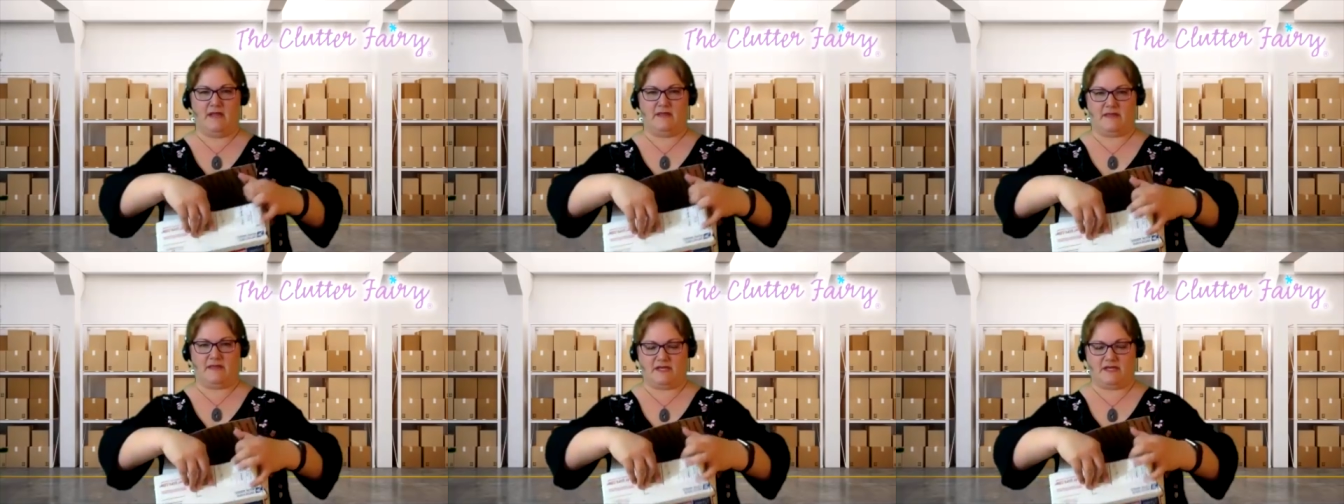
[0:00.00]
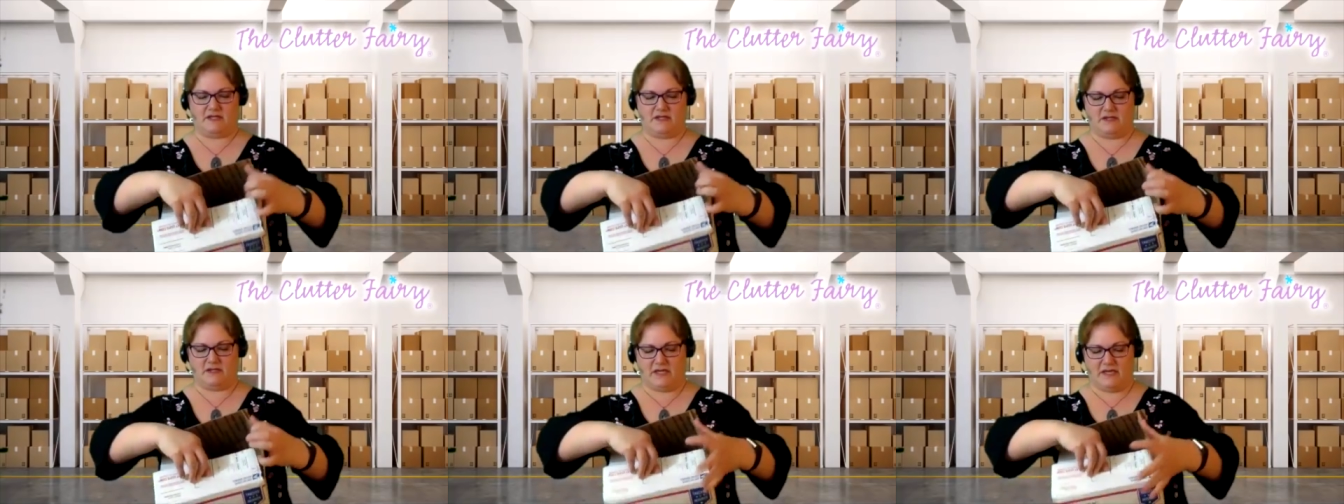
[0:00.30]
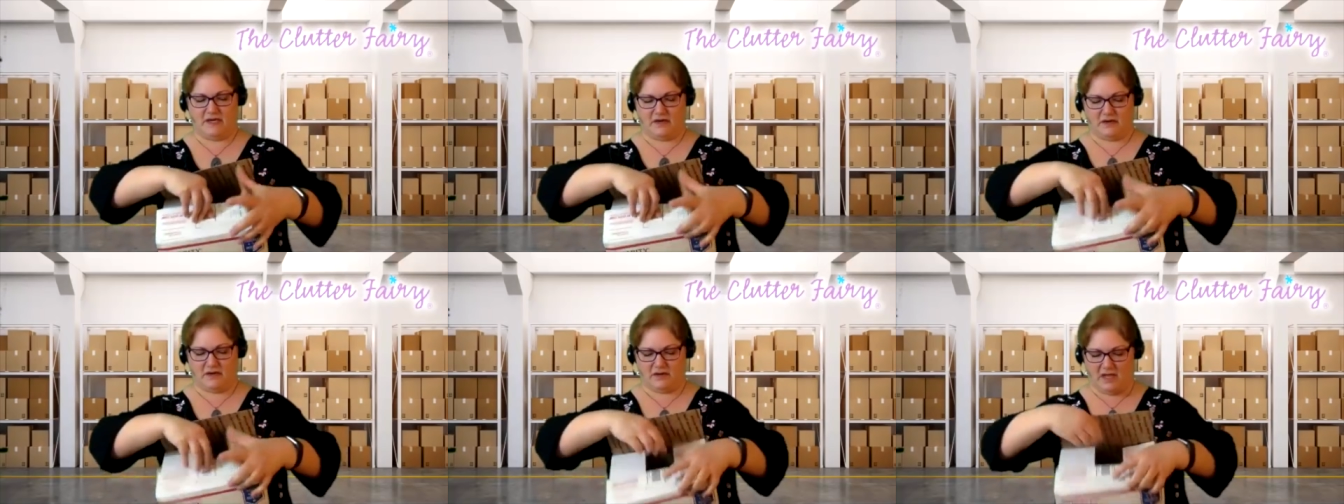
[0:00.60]
They do the
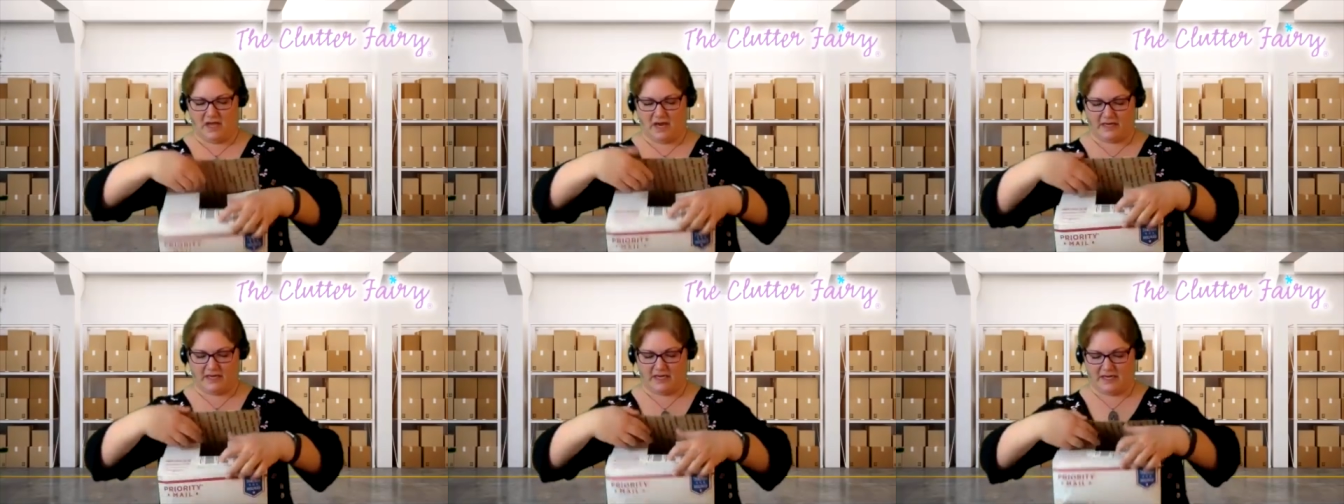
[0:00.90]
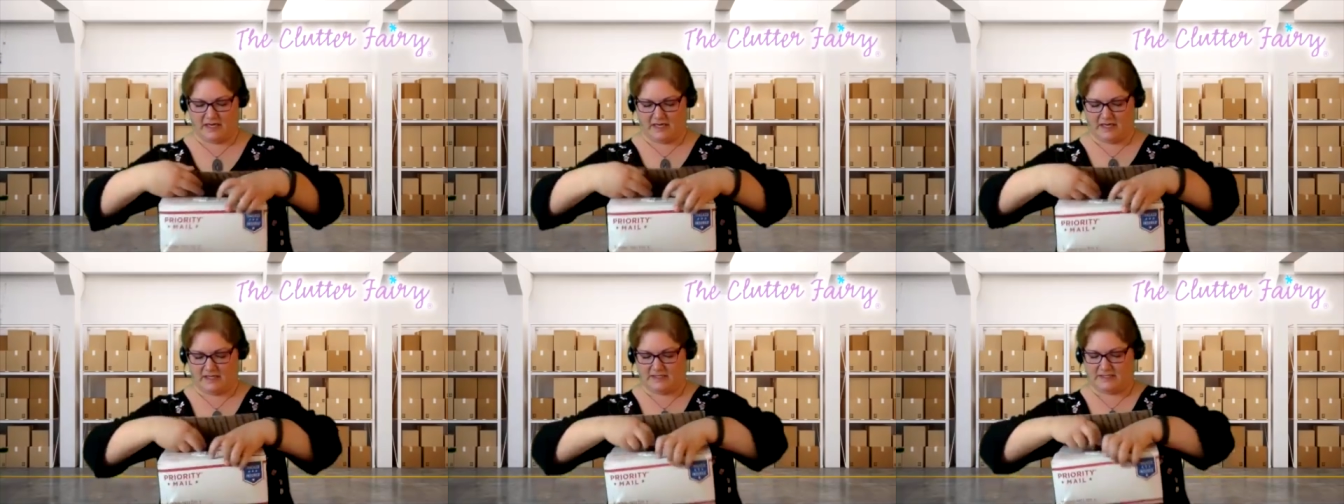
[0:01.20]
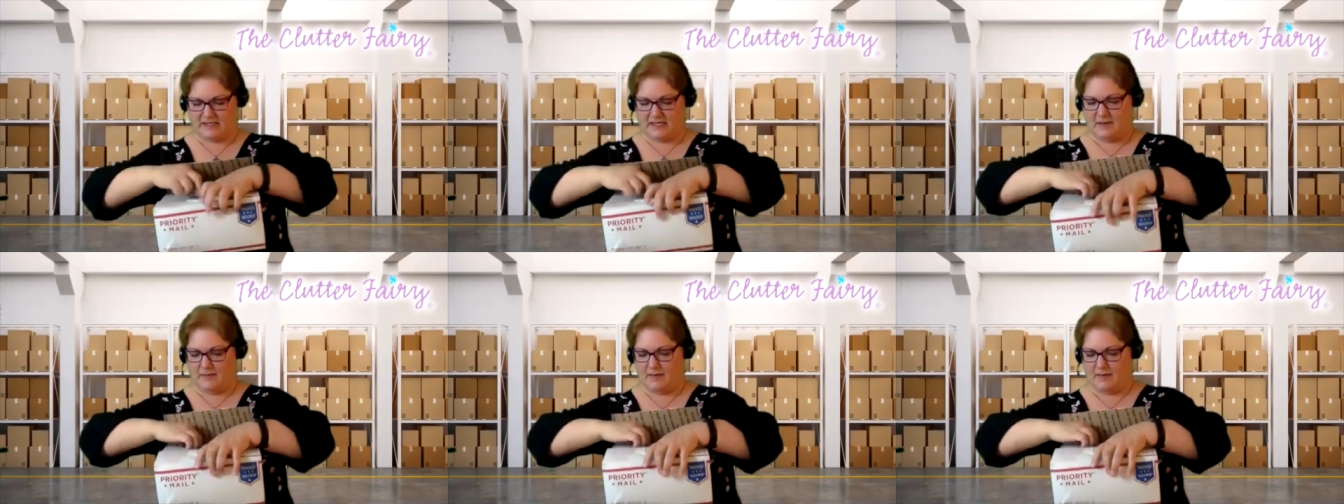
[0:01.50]
interlocking, and
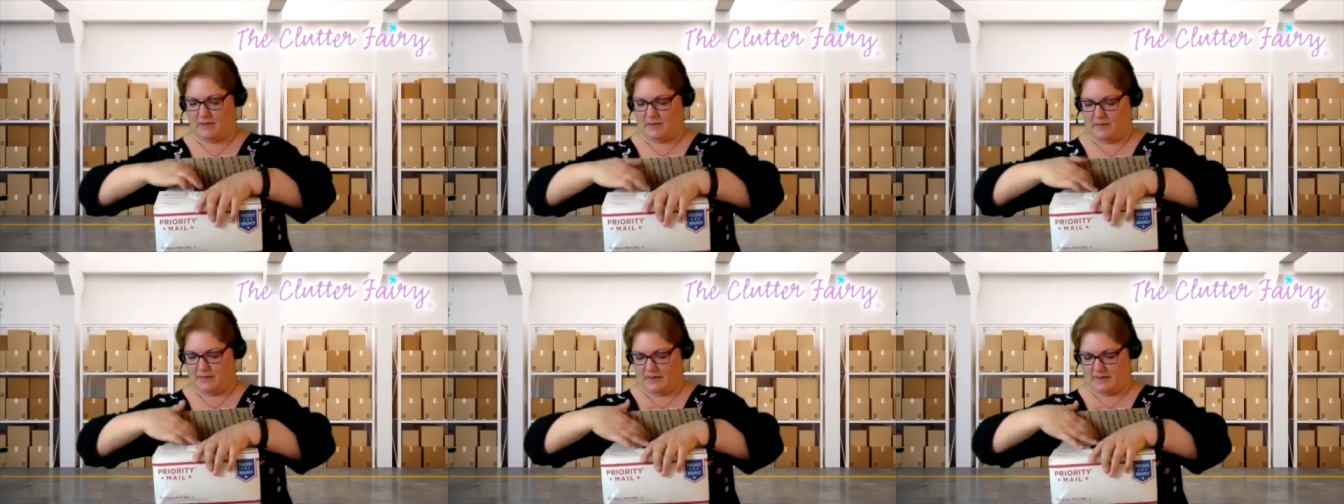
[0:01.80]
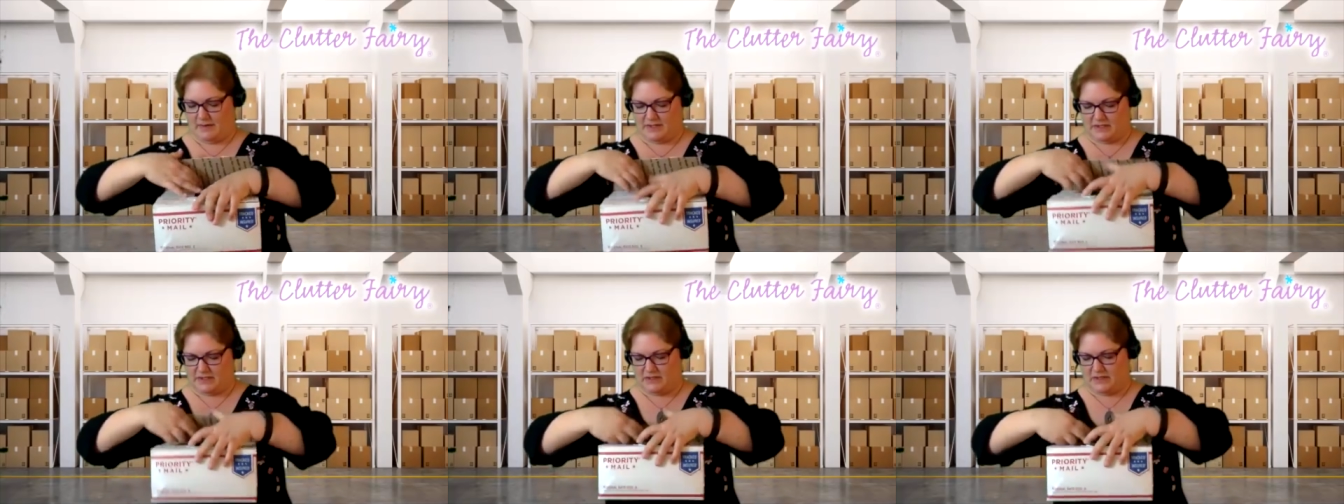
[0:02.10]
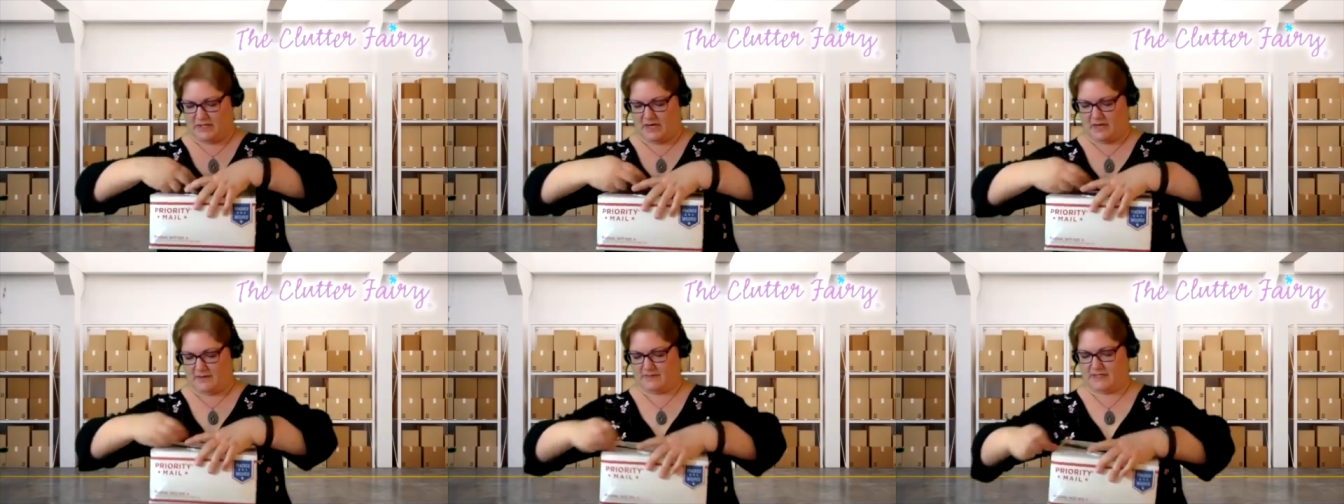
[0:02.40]
see, I probably won't be able to do it
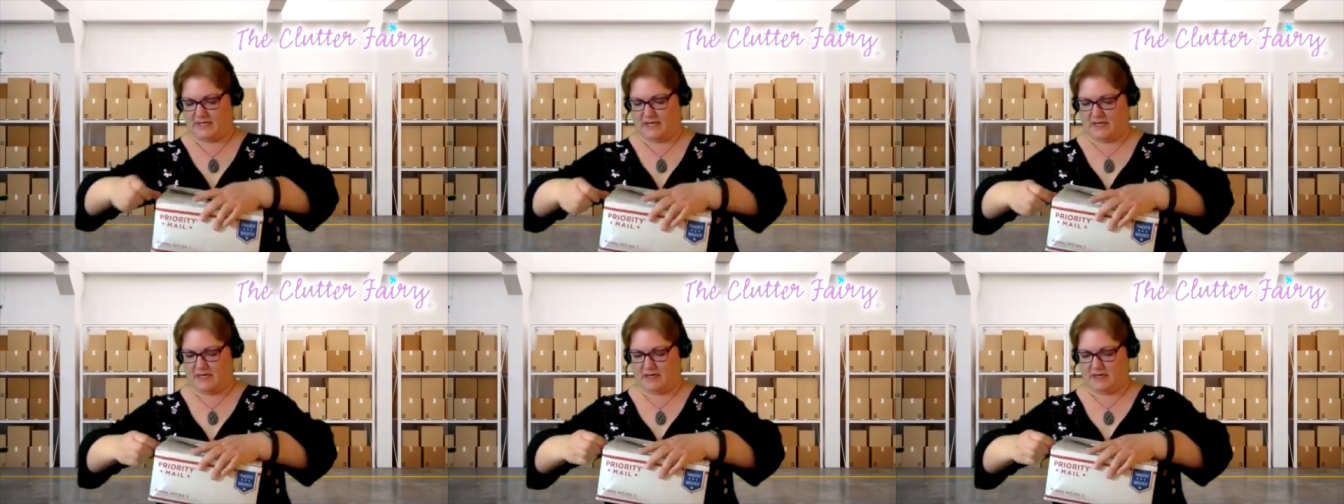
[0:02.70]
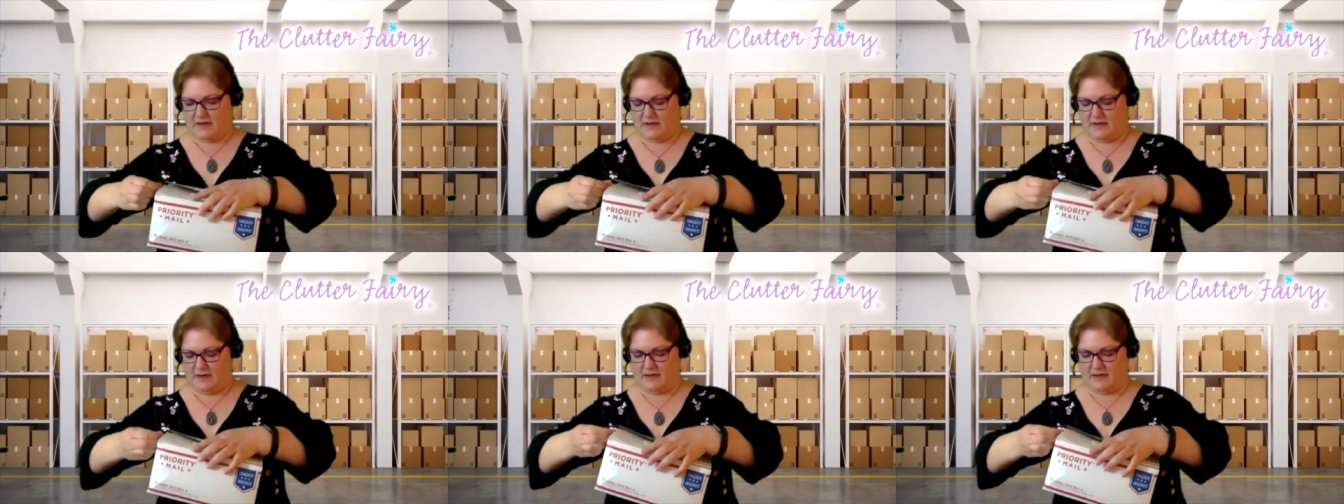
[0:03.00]
now, I'm standing here.